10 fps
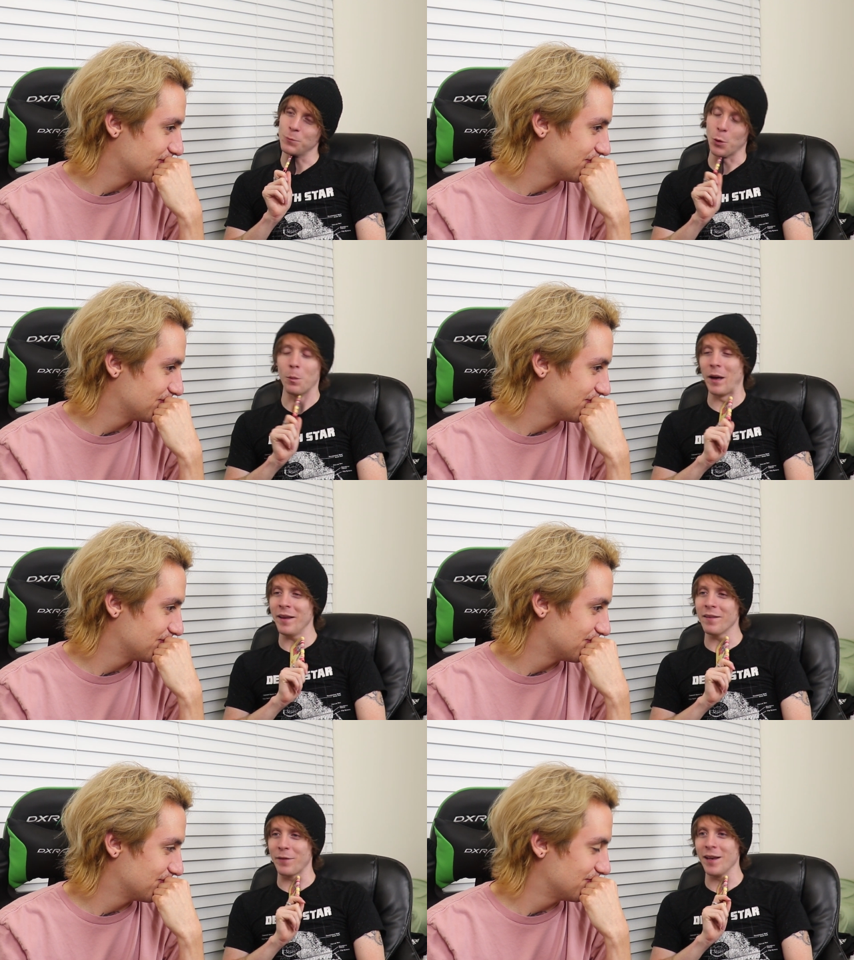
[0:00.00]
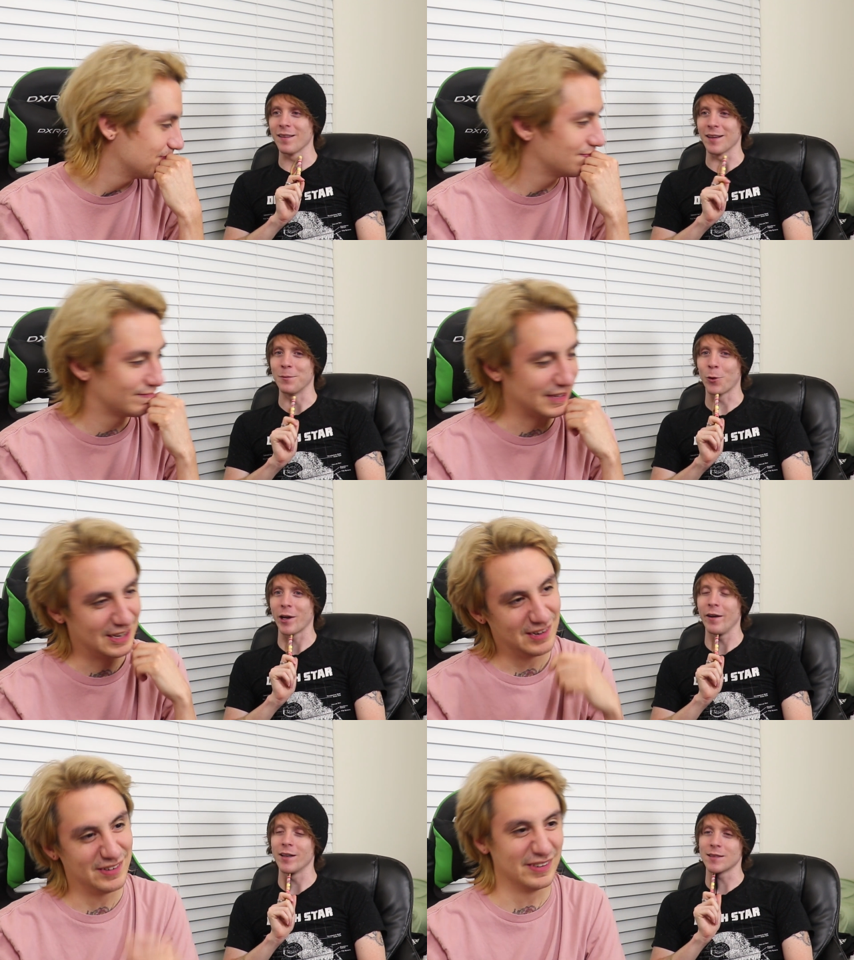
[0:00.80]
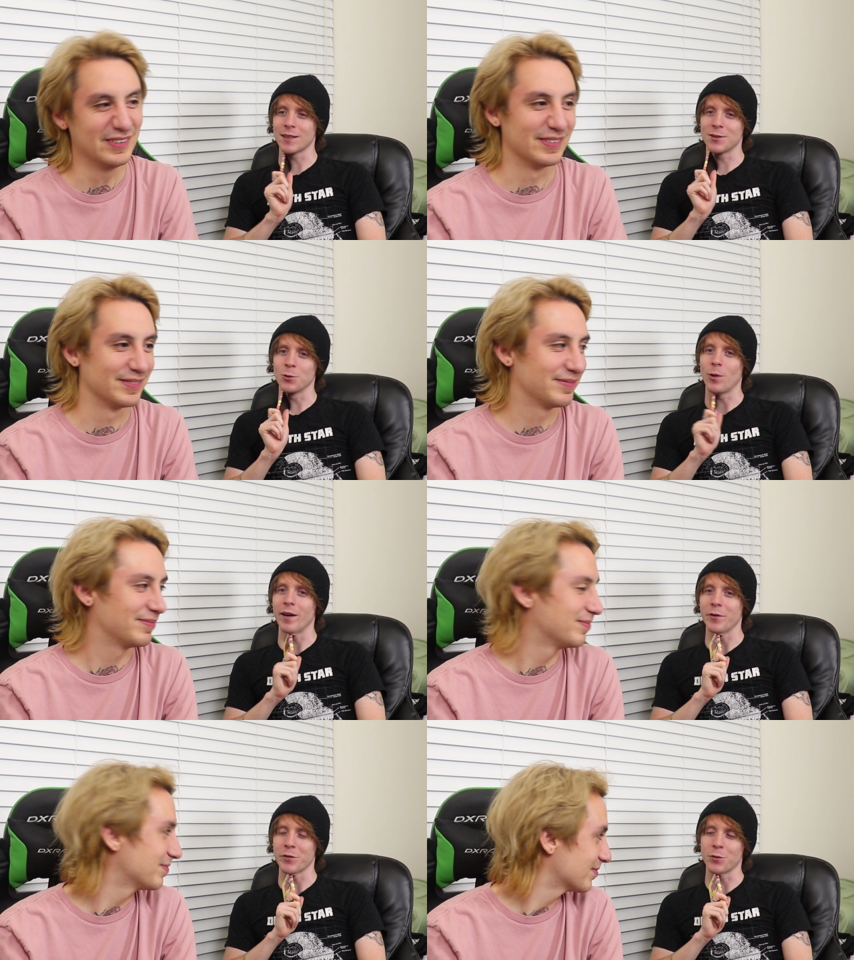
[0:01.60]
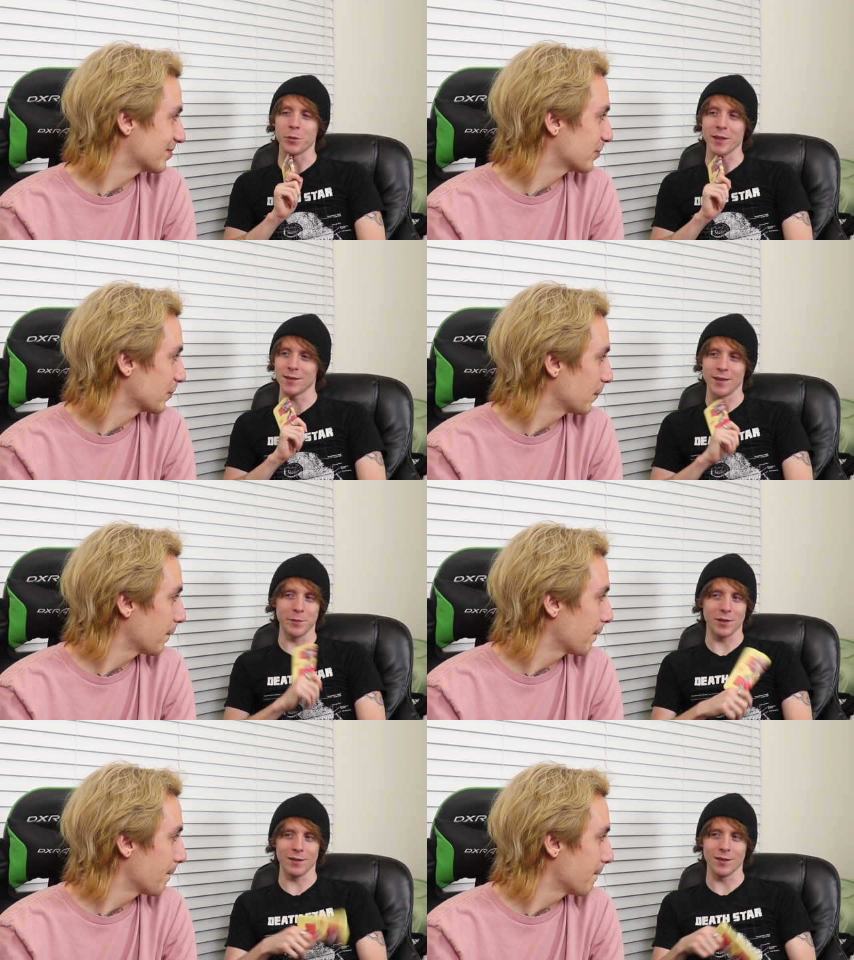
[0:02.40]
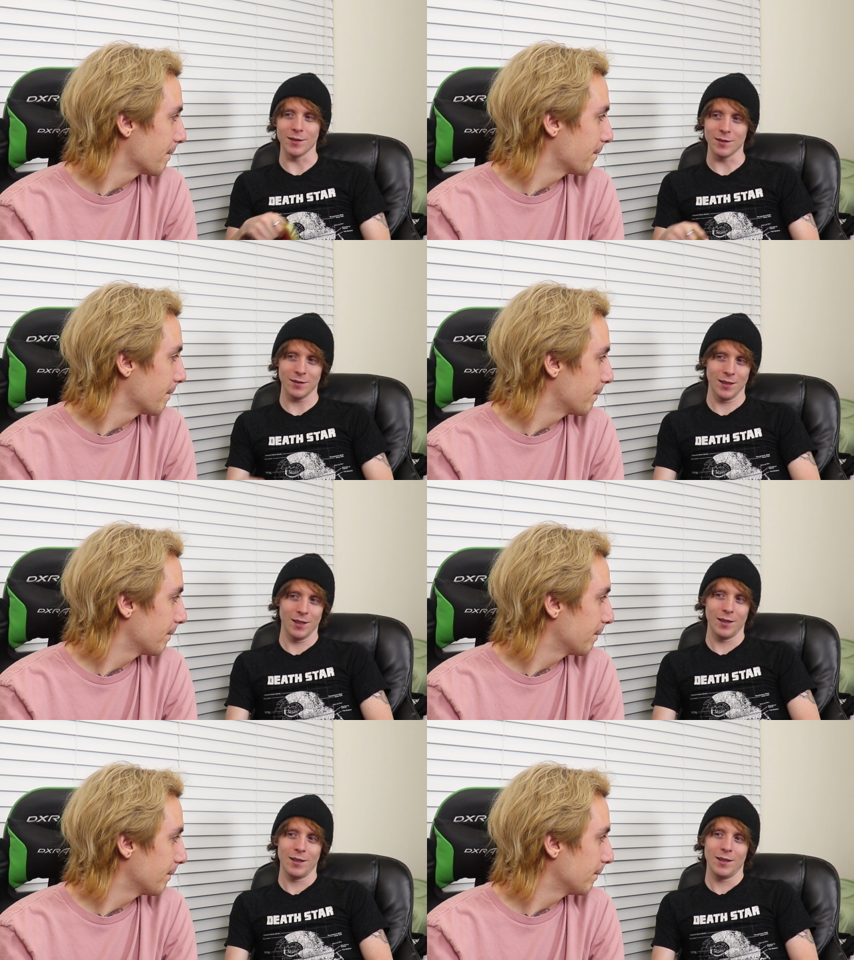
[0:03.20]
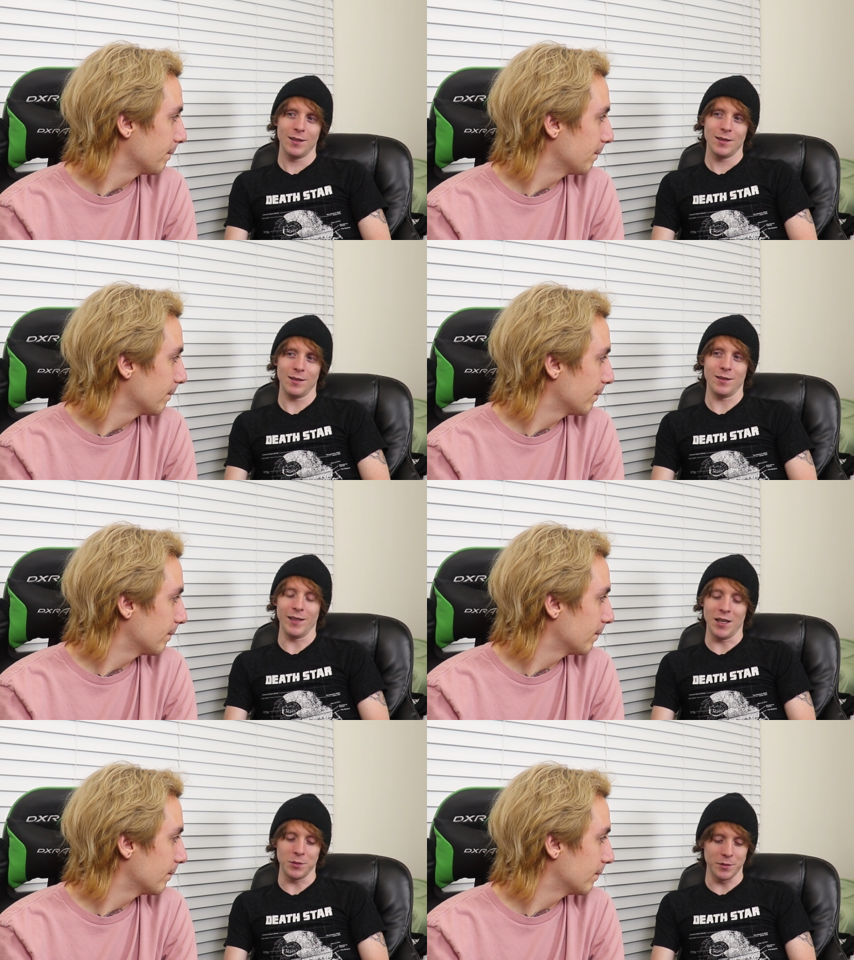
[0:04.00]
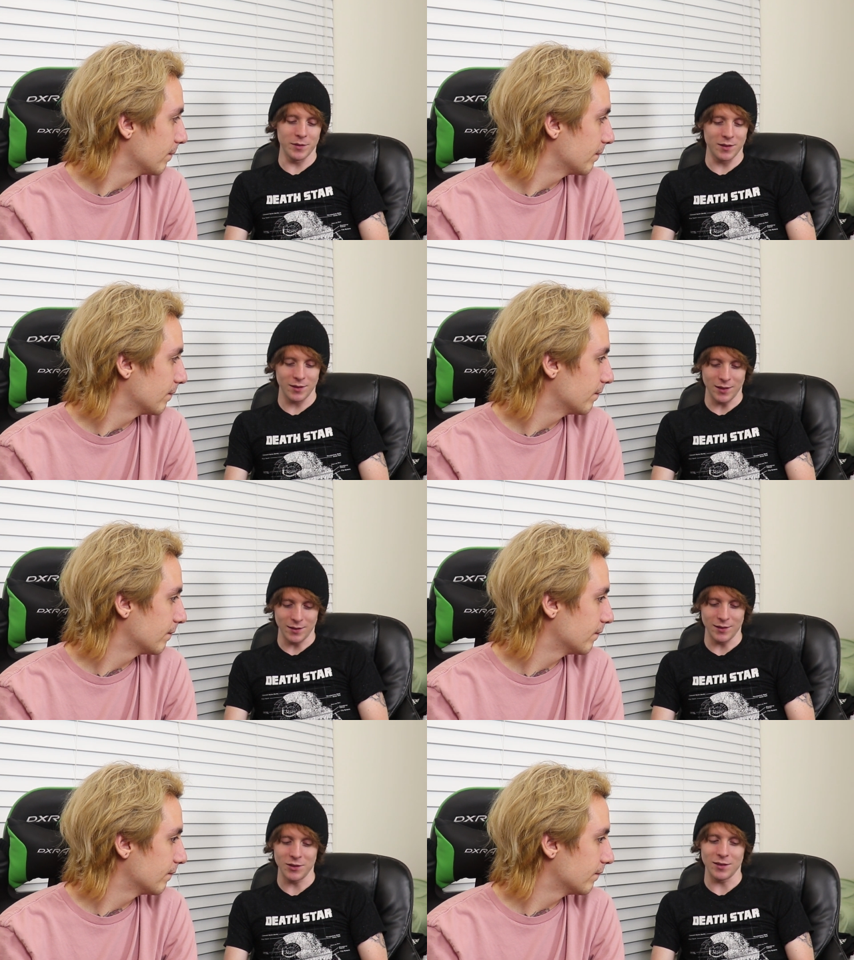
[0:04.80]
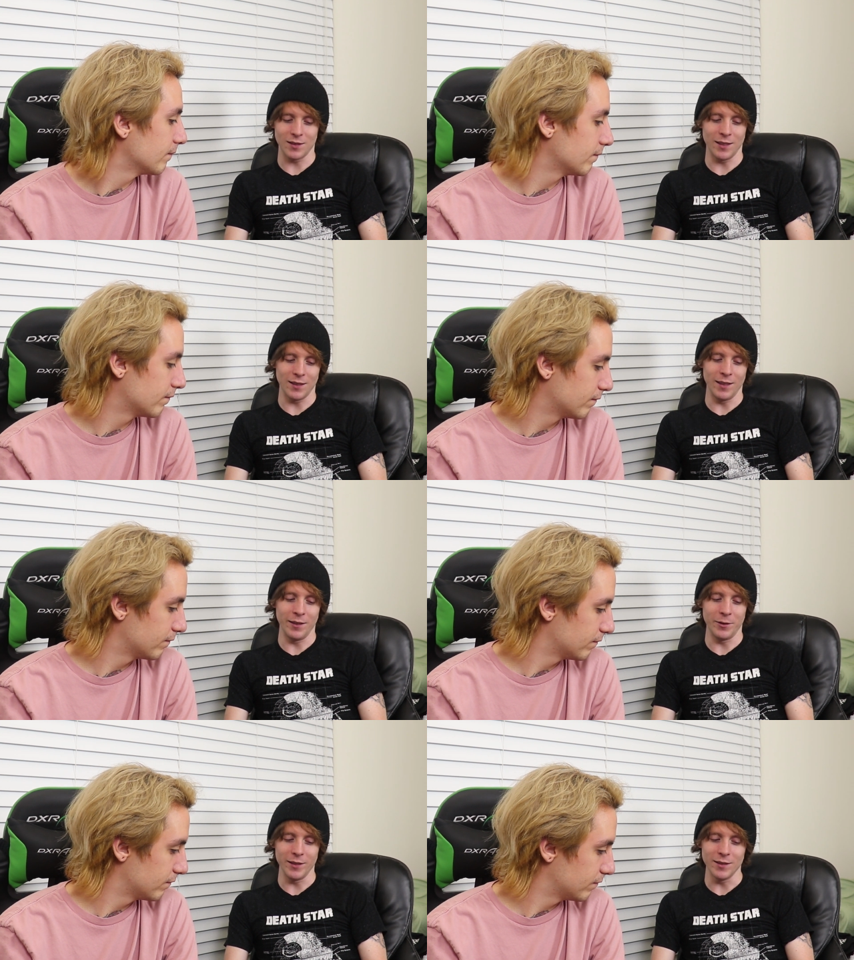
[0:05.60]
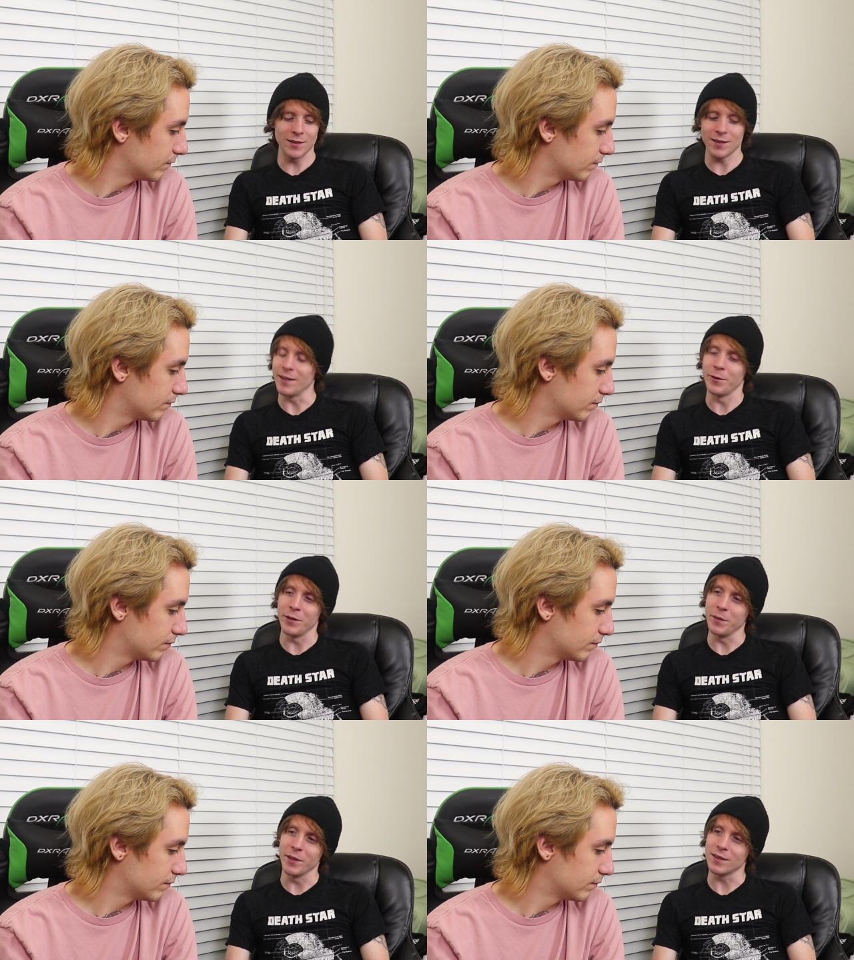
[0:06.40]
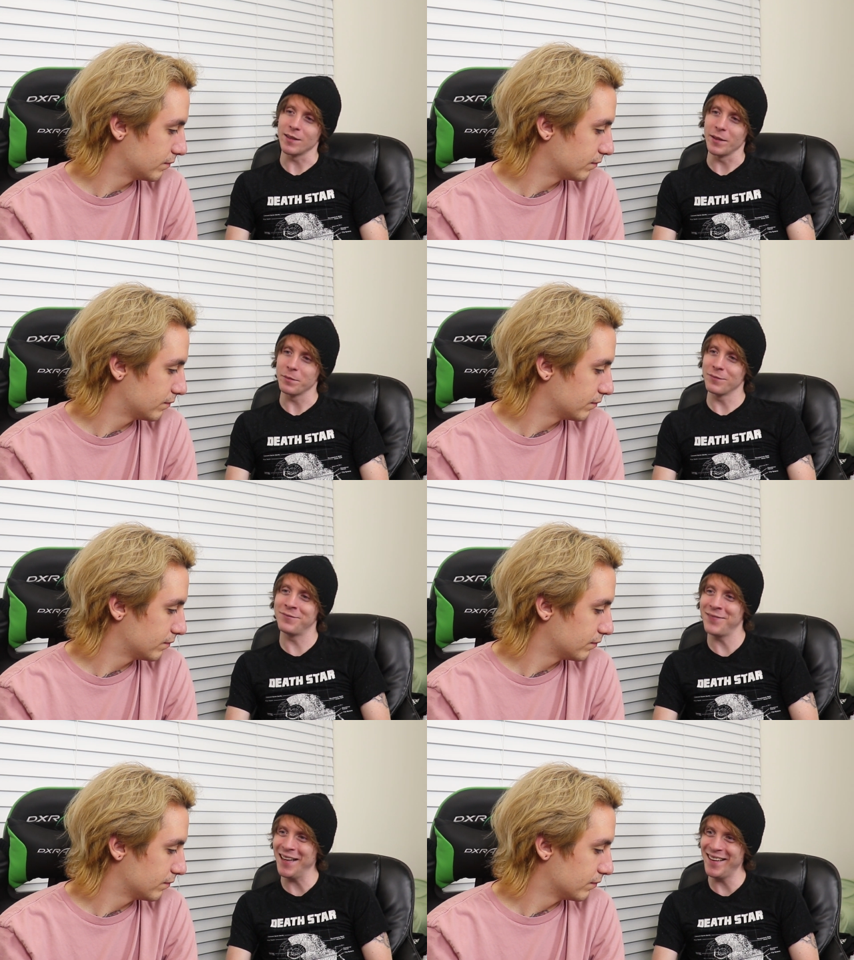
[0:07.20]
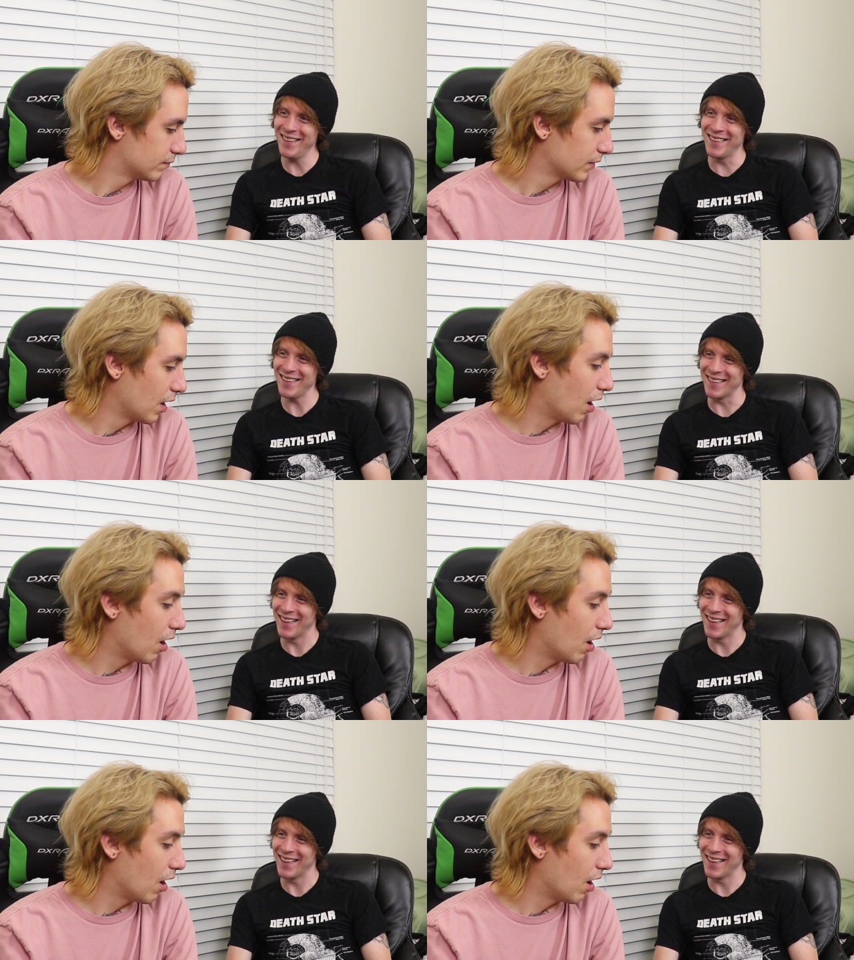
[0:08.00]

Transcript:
Speaker 1: well, any, if anything, I'm more oh, curious as to why there's four mixtapes on the on the albums because it's just it literally it's literally mixtape.